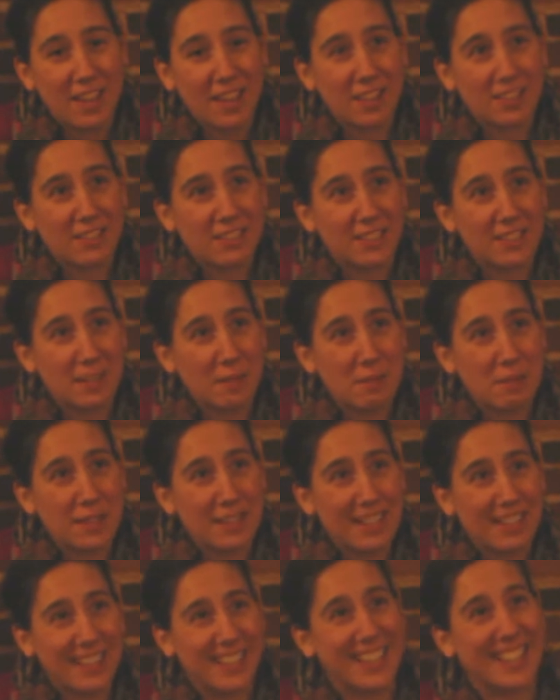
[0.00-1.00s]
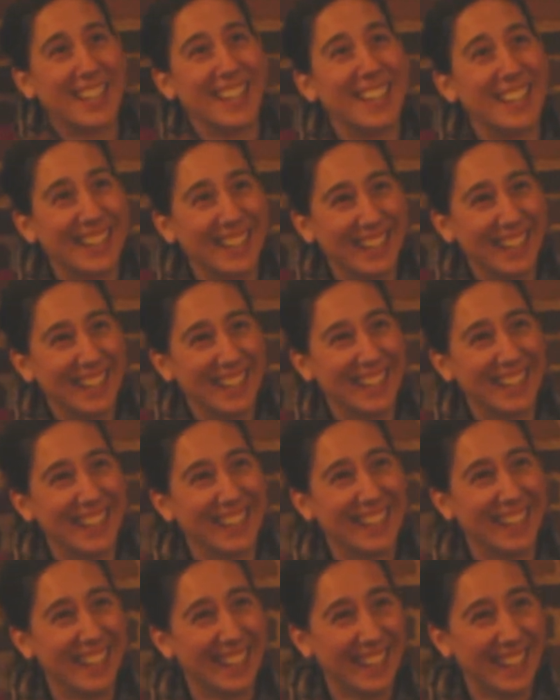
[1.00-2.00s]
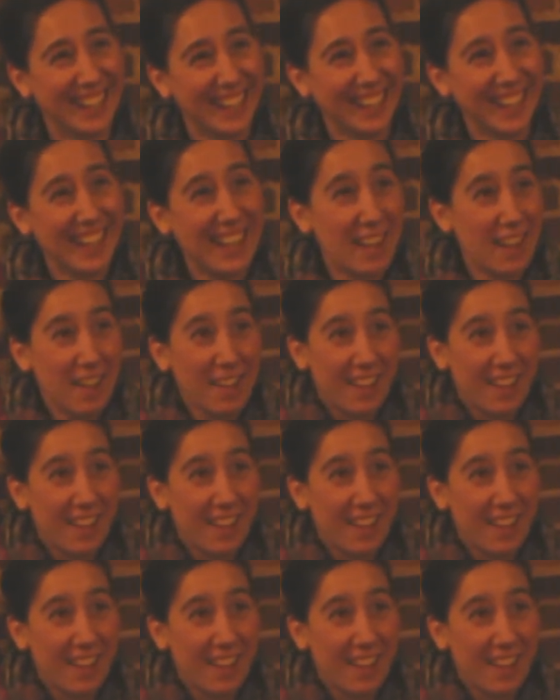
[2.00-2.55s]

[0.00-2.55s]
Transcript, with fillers: I'll just stop it there.